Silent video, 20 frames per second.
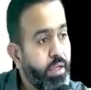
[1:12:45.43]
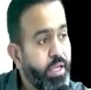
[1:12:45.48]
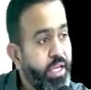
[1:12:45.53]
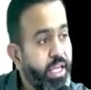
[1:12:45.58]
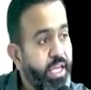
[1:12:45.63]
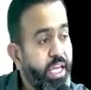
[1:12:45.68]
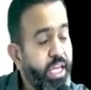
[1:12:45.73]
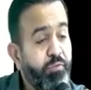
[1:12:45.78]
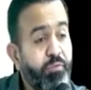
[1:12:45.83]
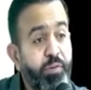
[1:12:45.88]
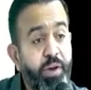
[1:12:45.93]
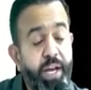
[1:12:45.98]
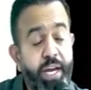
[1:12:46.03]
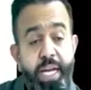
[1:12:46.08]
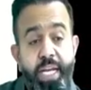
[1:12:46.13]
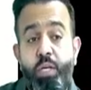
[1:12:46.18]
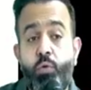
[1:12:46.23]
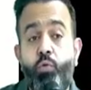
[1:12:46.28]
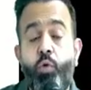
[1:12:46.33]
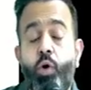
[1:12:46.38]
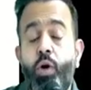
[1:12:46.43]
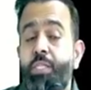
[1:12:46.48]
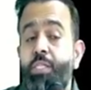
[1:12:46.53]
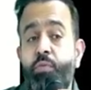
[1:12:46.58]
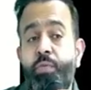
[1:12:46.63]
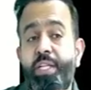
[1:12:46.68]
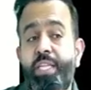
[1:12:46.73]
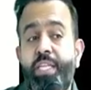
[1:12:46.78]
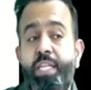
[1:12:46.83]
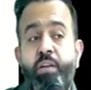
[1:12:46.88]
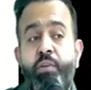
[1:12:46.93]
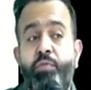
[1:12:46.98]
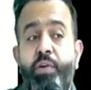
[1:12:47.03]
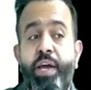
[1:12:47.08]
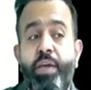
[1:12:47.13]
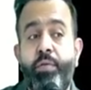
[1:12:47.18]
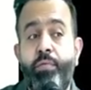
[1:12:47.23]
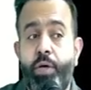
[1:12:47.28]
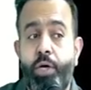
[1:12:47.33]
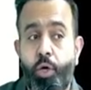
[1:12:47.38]
If it was within
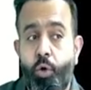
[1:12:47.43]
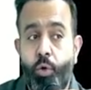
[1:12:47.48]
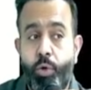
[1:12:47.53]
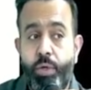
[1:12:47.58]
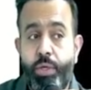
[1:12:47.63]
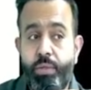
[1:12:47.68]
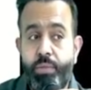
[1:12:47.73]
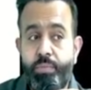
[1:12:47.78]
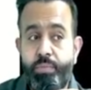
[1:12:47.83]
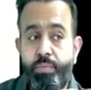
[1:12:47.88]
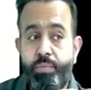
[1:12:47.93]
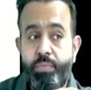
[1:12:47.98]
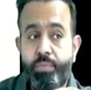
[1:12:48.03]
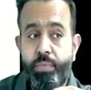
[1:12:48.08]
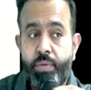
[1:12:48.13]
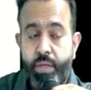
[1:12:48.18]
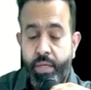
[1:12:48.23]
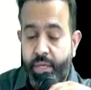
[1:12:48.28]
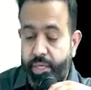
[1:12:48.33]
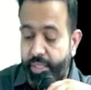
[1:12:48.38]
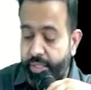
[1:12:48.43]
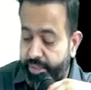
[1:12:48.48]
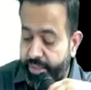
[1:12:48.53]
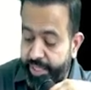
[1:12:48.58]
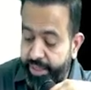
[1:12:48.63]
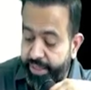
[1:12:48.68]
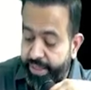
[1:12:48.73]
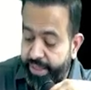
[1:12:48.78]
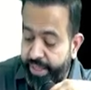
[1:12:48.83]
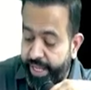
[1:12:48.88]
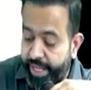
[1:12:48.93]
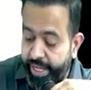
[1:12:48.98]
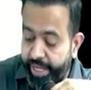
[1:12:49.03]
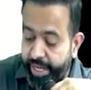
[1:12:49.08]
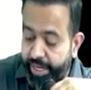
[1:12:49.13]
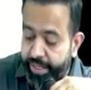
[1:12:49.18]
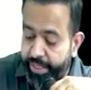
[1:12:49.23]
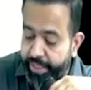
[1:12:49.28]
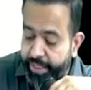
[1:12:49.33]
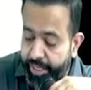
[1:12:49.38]
5 crore, then they
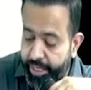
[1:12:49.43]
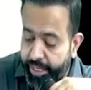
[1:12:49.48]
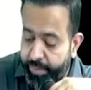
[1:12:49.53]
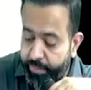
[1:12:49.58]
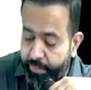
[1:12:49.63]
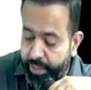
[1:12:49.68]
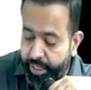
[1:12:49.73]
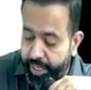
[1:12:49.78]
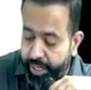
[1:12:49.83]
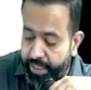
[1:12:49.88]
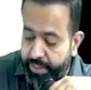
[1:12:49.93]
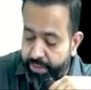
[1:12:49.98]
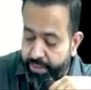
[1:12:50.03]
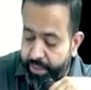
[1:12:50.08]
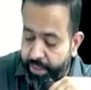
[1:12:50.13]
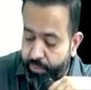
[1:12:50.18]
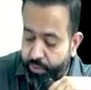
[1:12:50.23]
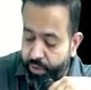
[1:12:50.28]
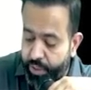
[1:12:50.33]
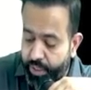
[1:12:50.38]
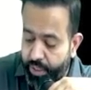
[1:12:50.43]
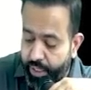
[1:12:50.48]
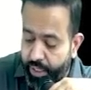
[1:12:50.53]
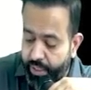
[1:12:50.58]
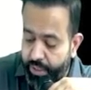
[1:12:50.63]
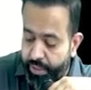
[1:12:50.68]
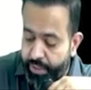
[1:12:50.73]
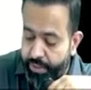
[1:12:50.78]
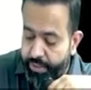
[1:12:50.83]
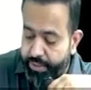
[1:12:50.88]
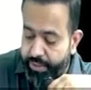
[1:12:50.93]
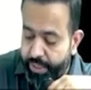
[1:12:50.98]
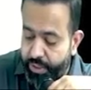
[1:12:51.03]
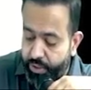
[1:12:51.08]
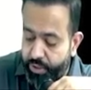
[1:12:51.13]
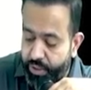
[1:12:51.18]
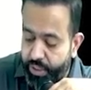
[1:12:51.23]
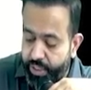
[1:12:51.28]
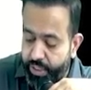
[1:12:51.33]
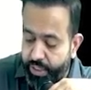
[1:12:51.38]
can claim the exemption under
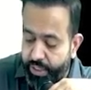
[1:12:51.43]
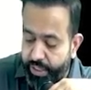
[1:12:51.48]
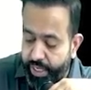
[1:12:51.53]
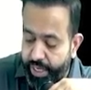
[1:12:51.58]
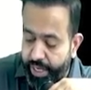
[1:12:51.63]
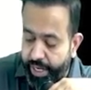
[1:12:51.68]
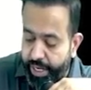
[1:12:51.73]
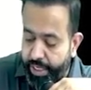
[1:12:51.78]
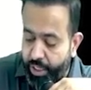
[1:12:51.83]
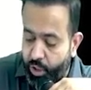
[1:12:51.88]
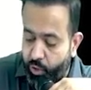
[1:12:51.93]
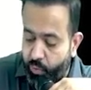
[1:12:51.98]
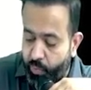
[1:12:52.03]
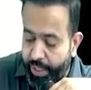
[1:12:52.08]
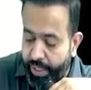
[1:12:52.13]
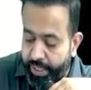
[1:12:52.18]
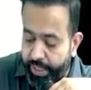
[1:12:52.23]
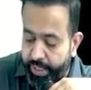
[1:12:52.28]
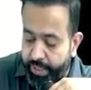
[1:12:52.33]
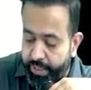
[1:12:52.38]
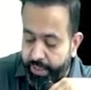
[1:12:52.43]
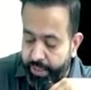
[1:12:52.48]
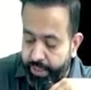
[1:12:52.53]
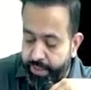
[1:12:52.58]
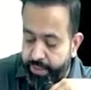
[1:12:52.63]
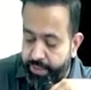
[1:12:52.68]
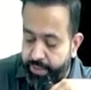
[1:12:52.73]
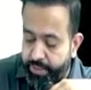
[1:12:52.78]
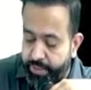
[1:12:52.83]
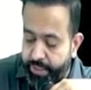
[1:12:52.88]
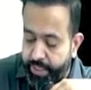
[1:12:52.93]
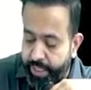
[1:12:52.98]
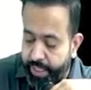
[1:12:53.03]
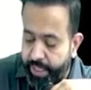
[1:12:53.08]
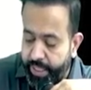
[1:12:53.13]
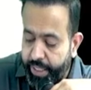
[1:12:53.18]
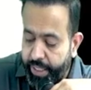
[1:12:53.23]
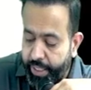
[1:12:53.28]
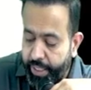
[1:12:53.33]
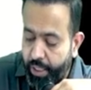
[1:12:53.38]
section
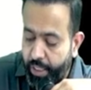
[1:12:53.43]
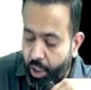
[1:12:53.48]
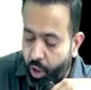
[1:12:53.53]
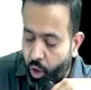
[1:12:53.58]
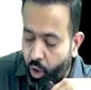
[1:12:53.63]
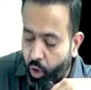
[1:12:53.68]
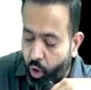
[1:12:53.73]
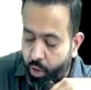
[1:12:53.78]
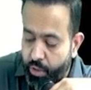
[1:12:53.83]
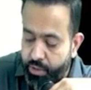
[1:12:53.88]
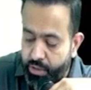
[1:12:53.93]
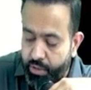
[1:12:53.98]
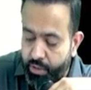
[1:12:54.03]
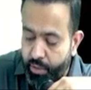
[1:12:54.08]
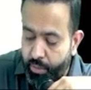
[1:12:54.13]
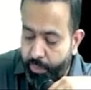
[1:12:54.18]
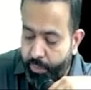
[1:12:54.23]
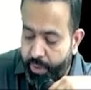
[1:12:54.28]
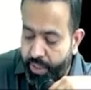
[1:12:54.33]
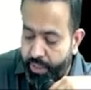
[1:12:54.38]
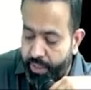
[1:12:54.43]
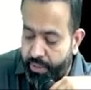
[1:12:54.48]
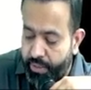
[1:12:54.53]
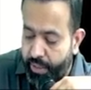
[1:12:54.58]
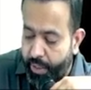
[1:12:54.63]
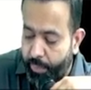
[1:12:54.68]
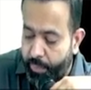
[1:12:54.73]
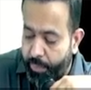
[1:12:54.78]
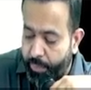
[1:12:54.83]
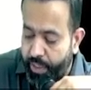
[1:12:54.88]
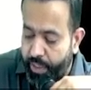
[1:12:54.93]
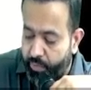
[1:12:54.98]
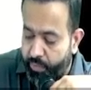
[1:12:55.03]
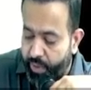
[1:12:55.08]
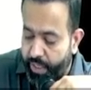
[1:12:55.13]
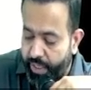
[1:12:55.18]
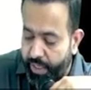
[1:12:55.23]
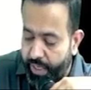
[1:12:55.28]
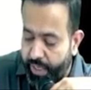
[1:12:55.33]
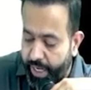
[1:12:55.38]
1023C clause number
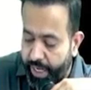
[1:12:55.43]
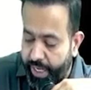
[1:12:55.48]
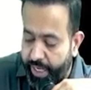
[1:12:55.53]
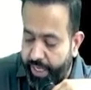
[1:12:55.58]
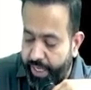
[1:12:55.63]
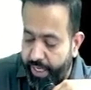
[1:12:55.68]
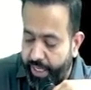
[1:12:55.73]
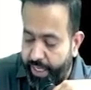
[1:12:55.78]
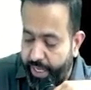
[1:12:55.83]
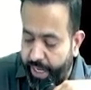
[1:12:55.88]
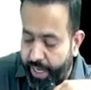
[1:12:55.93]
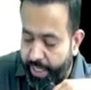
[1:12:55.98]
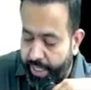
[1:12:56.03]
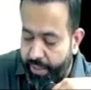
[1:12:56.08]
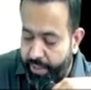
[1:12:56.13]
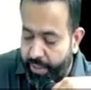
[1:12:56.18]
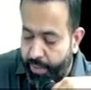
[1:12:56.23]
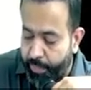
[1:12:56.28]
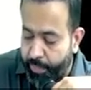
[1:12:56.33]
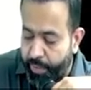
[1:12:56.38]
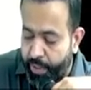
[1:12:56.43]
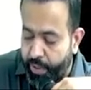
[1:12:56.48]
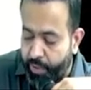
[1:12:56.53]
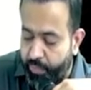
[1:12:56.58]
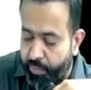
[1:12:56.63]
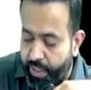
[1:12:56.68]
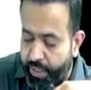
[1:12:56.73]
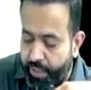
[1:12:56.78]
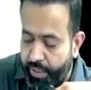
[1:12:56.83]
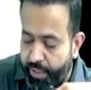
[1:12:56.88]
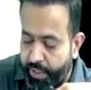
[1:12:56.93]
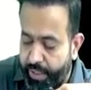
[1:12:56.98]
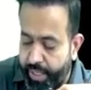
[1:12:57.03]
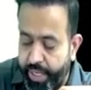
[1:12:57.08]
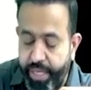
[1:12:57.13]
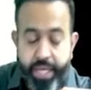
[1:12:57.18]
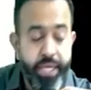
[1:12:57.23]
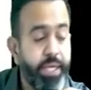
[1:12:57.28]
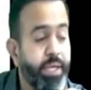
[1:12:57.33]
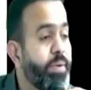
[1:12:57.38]
111 AD and 111
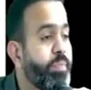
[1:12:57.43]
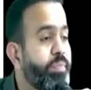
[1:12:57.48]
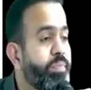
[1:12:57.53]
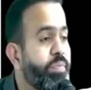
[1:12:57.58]
AE.